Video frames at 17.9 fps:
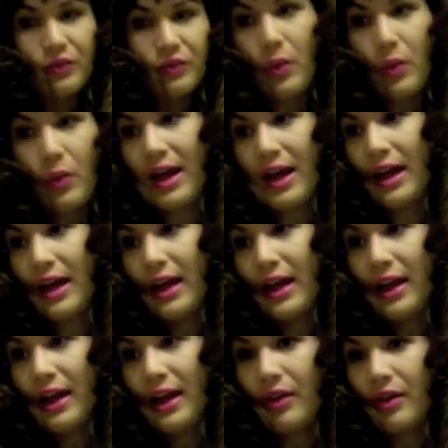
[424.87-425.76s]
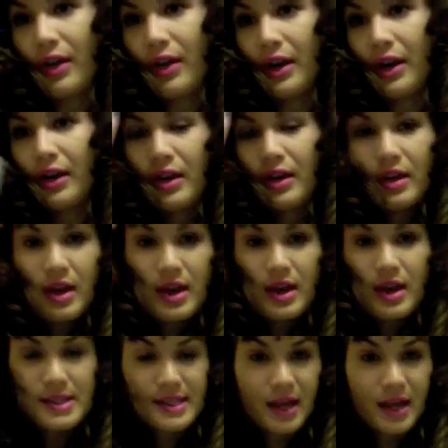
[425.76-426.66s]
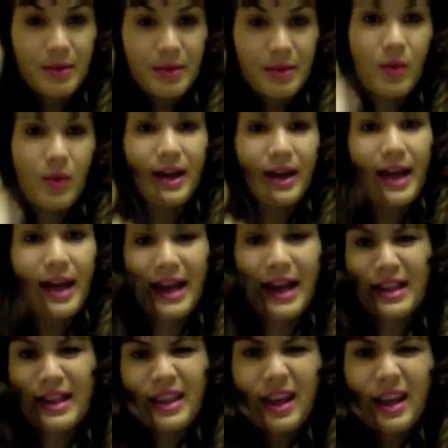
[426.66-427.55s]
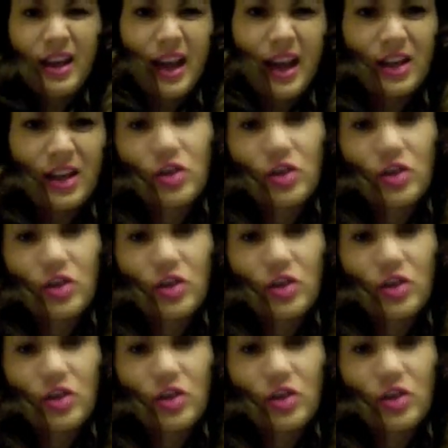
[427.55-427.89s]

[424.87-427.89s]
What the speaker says: one or a Sigma one, anything, any